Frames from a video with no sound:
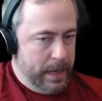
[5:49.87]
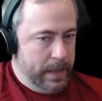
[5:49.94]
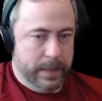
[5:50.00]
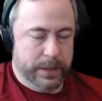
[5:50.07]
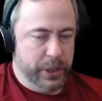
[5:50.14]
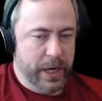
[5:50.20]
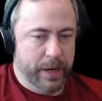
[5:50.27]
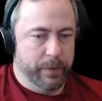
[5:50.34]

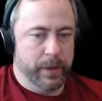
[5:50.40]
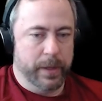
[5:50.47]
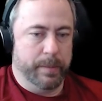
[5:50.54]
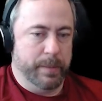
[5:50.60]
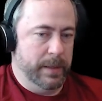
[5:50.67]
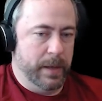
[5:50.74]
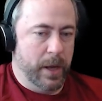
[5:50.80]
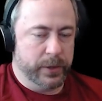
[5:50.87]
in general, I
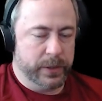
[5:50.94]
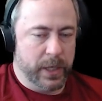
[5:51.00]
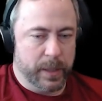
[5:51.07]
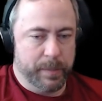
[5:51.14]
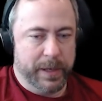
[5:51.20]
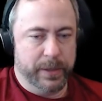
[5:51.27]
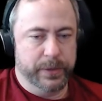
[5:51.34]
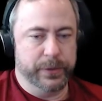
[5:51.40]
mean, I'll talk
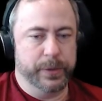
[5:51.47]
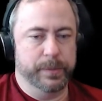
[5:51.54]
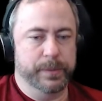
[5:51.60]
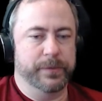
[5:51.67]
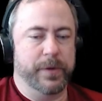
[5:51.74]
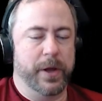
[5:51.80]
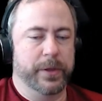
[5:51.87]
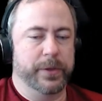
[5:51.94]
about it in terms
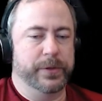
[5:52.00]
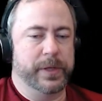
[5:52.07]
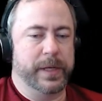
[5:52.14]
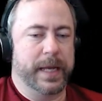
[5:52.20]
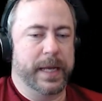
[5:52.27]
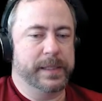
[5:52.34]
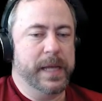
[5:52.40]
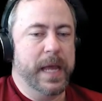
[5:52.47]
of authors, I
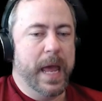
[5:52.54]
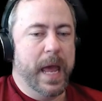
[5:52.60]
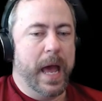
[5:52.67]
guess,